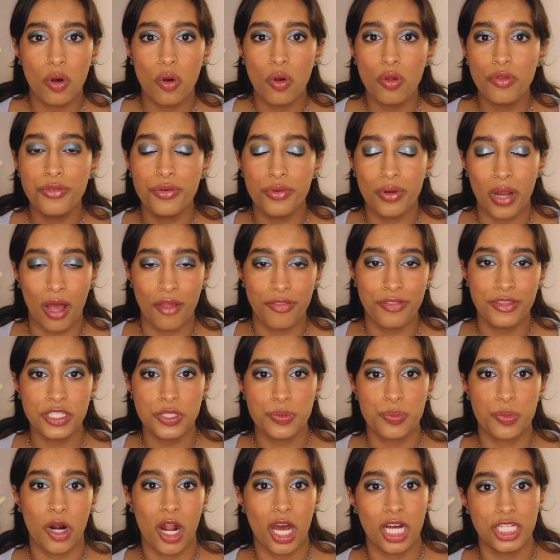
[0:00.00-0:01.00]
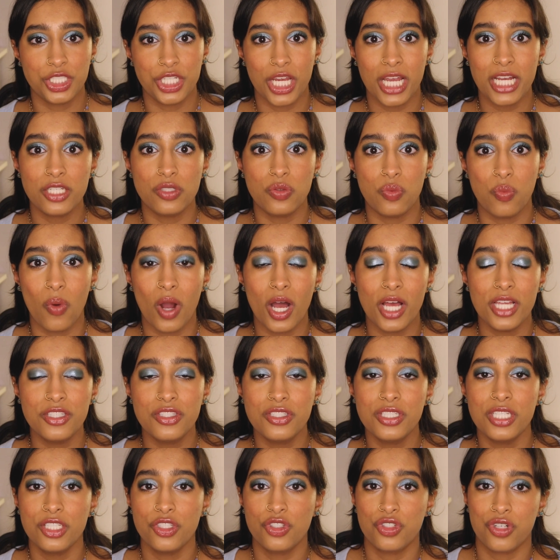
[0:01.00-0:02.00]
goal throughout this project
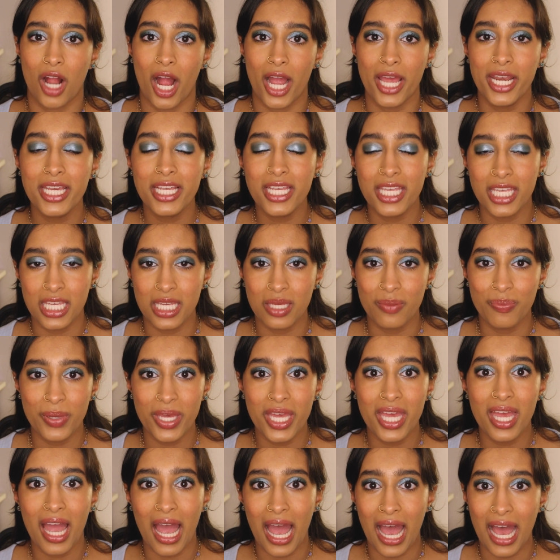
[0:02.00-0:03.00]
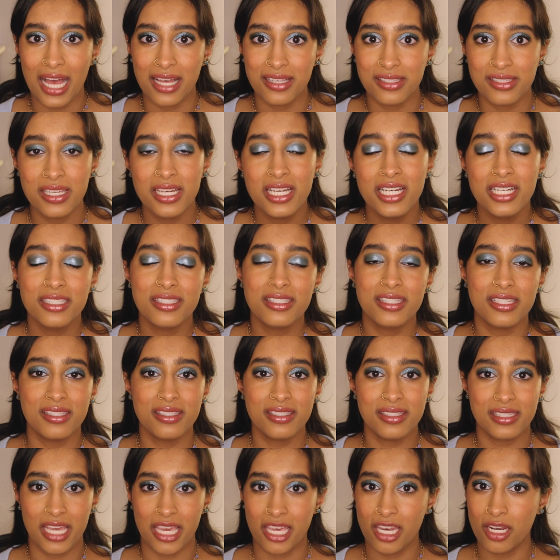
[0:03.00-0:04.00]
was to try to keep it as
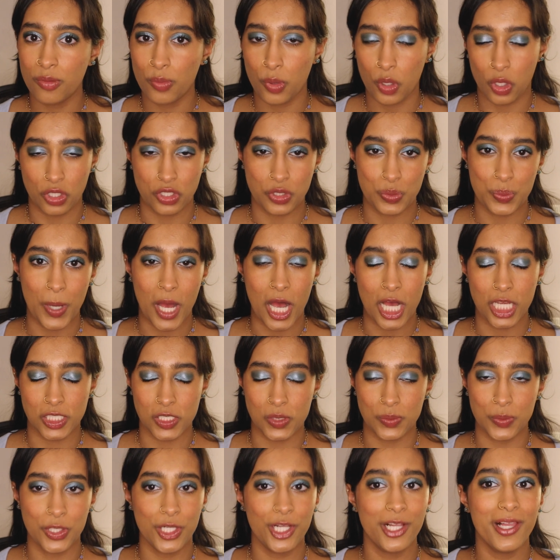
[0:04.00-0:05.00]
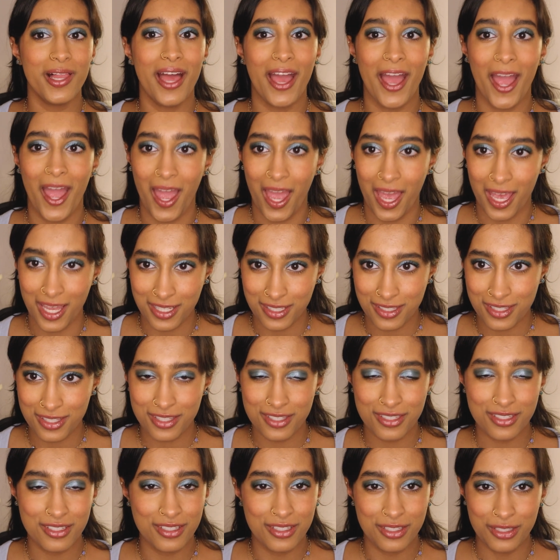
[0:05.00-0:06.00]
sustainable as possible,
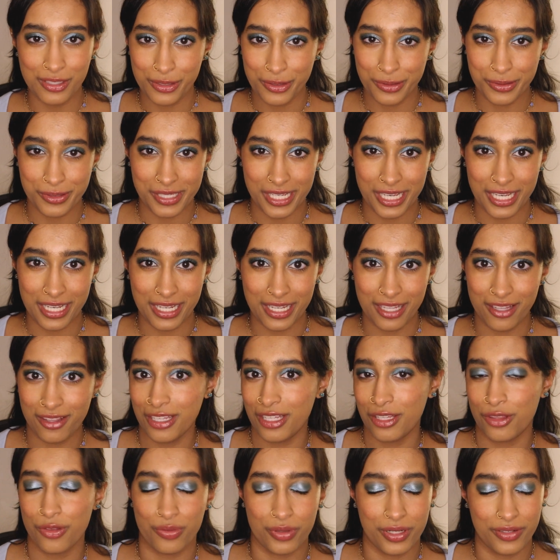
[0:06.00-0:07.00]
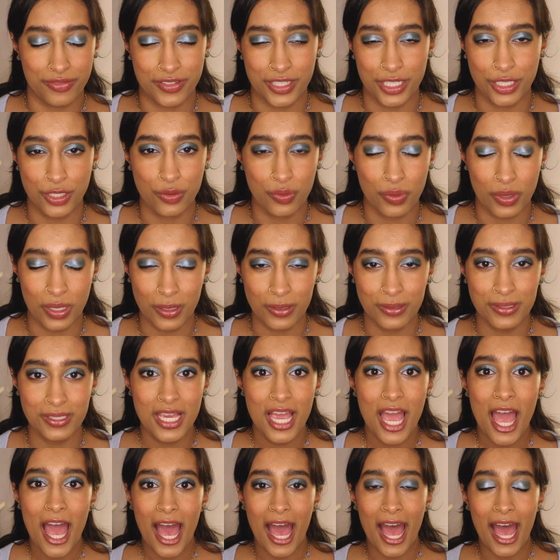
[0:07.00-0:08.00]
hence using the thrifted quilt
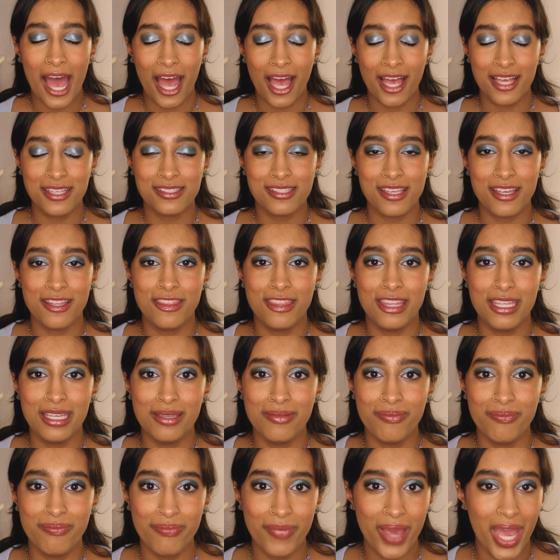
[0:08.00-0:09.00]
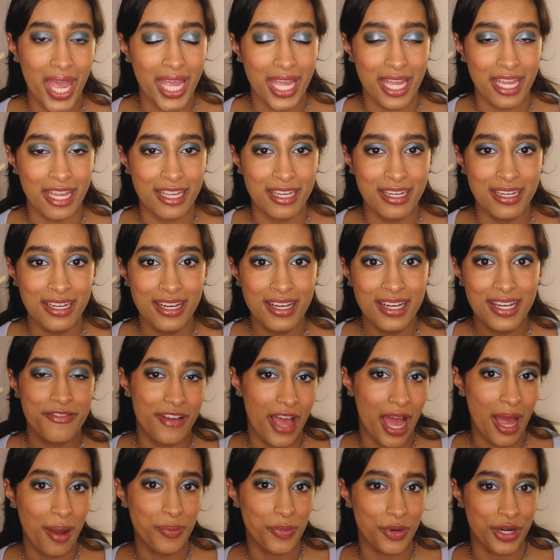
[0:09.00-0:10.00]
as the main
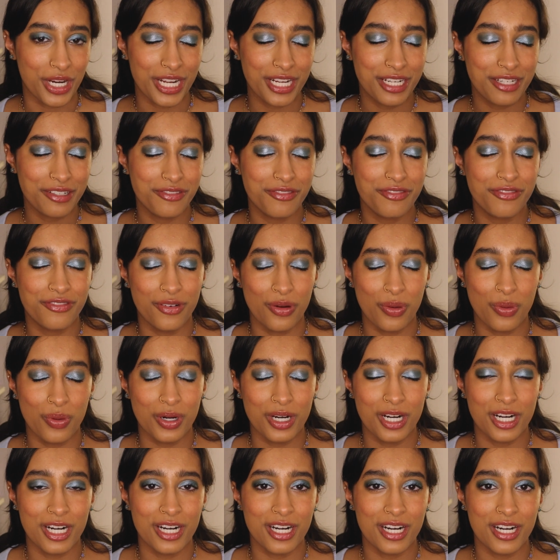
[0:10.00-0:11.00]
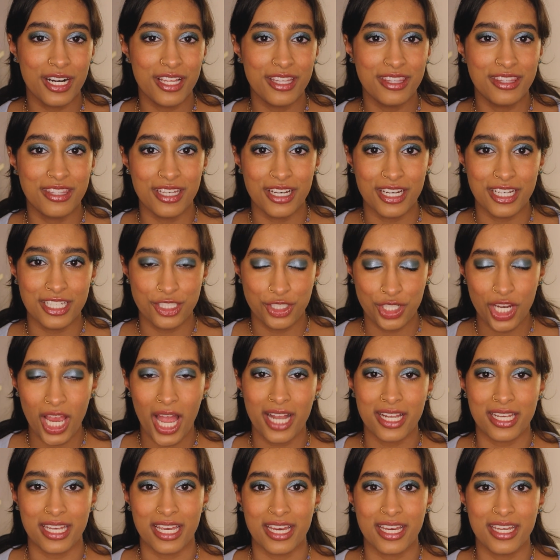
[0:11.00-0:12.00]
fabric for the
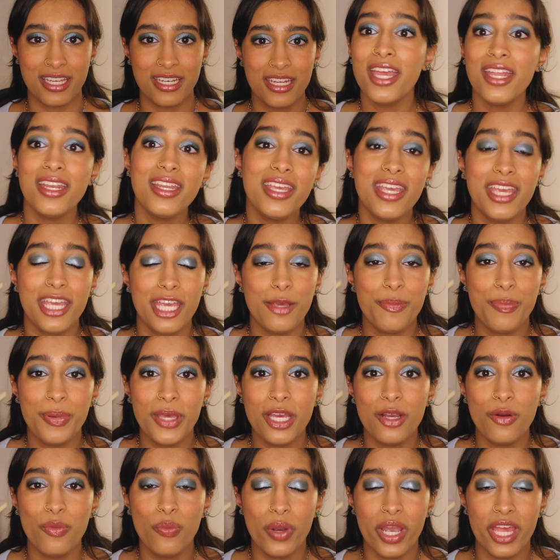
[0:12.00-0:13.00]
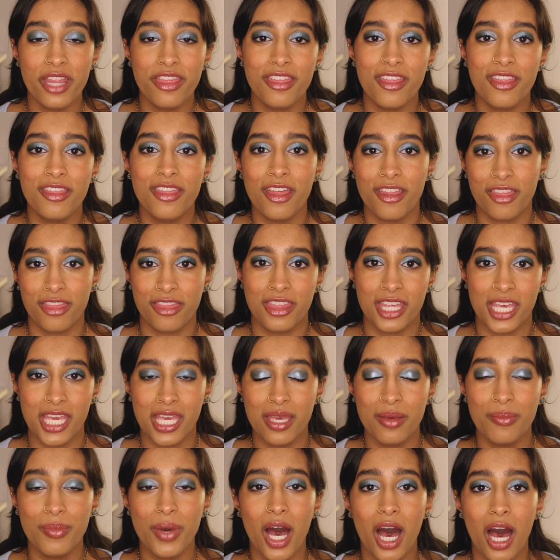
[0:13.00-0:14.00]
jacket. In keeping with the
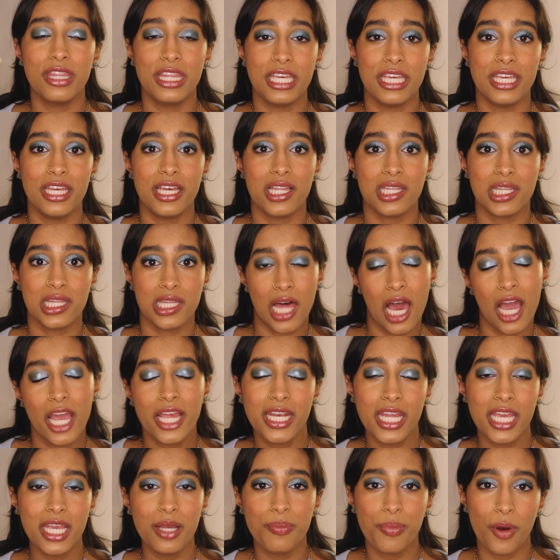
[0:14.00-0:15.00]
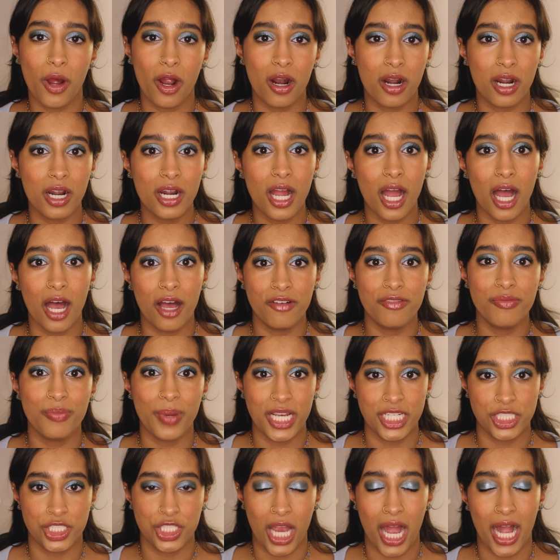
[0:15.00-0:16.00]
theme, the lining part of
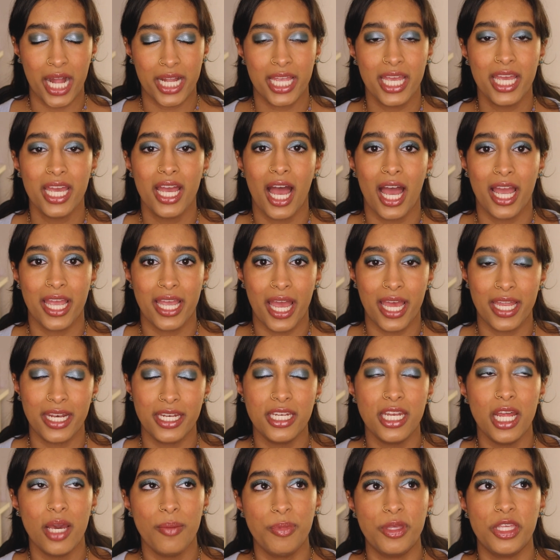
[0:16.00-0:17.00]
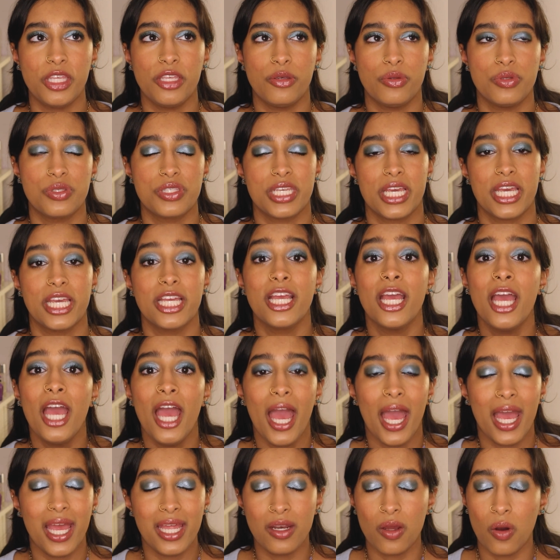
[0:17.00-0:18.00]
my jacket, I ended up using
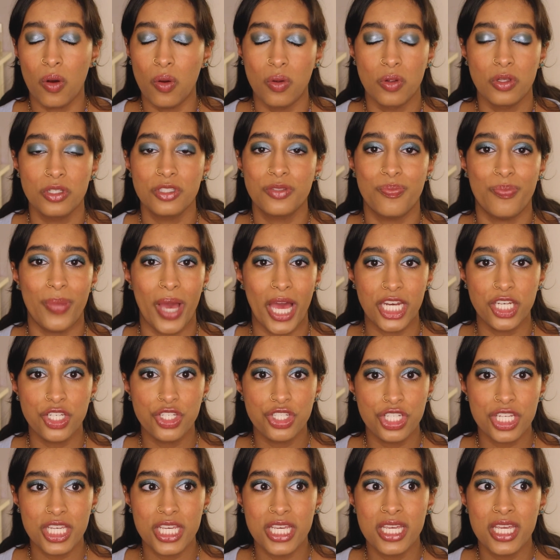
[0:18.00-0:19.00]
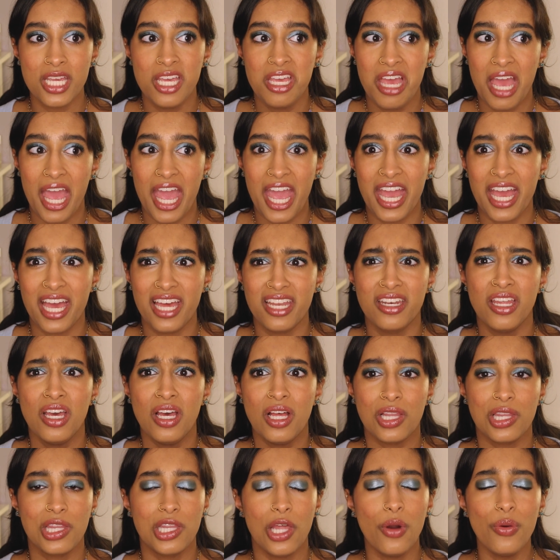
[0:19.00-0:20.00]
an old bed sheet, and
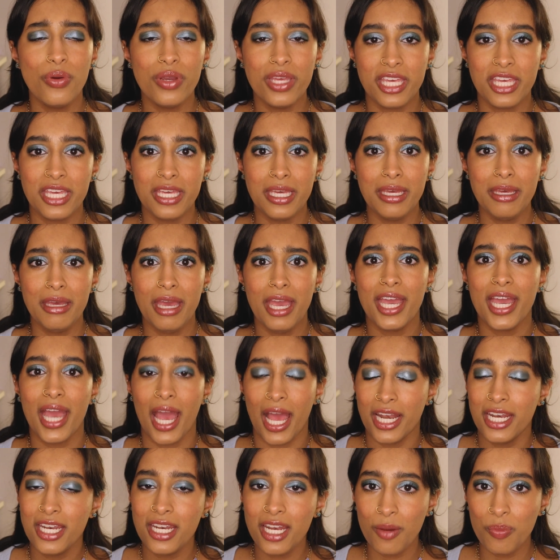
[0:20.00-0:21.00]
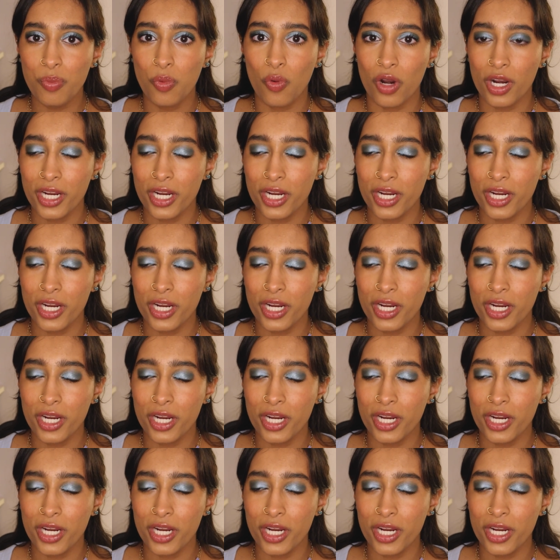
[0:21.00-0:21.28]
low-key, it ended up